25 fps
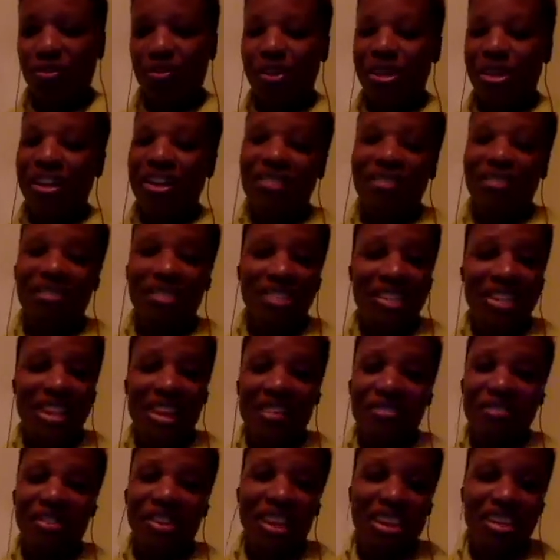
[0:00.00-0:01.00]
And every
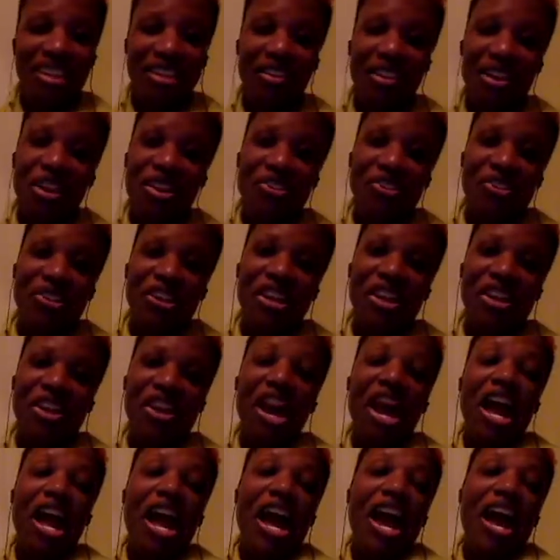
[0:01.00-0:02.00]
night I write them there,
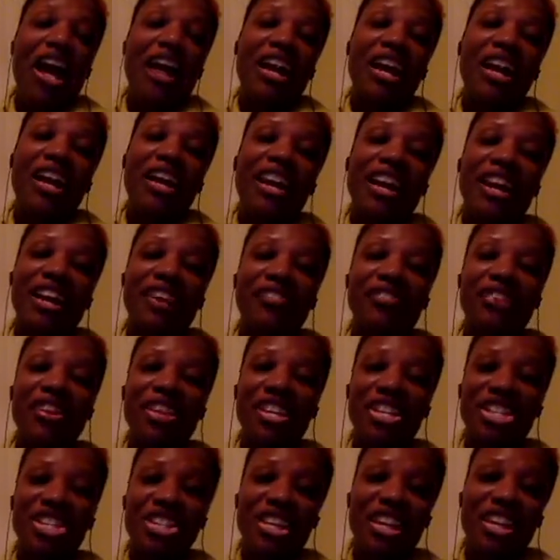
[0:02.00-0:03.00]
and like, for
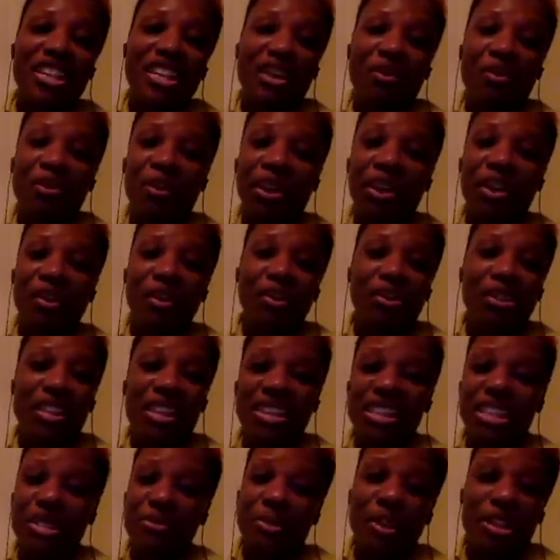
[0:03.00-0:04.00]
each night I'm running out of
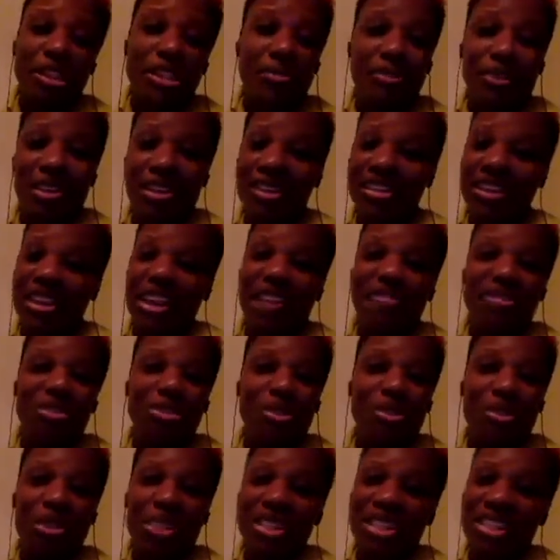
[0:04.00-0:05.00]
space because I have so
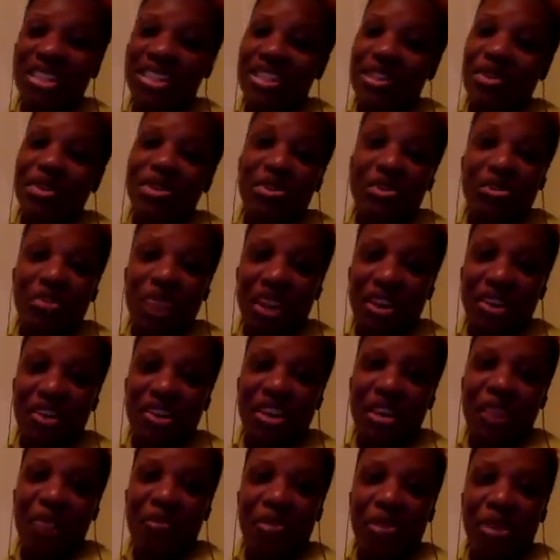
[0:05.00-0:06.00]
many things I want to write that
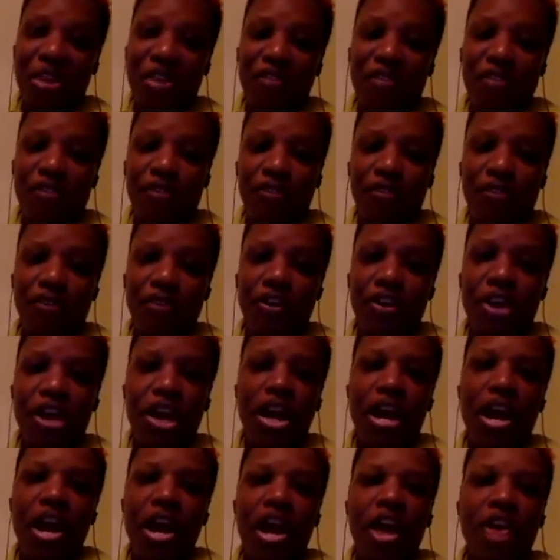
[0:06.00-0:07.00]
I'm grateful for,
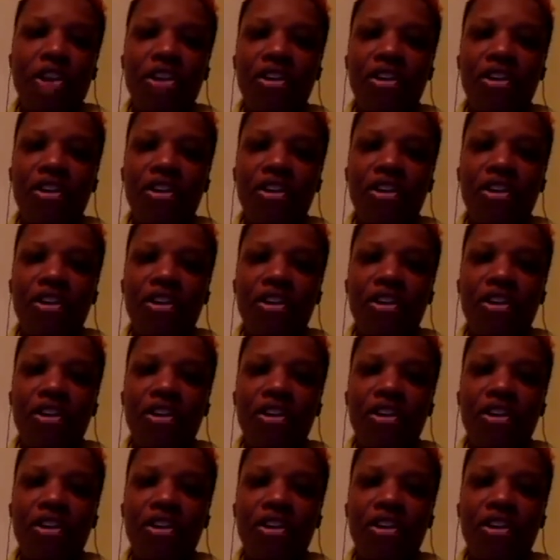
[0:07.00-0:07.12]
and they're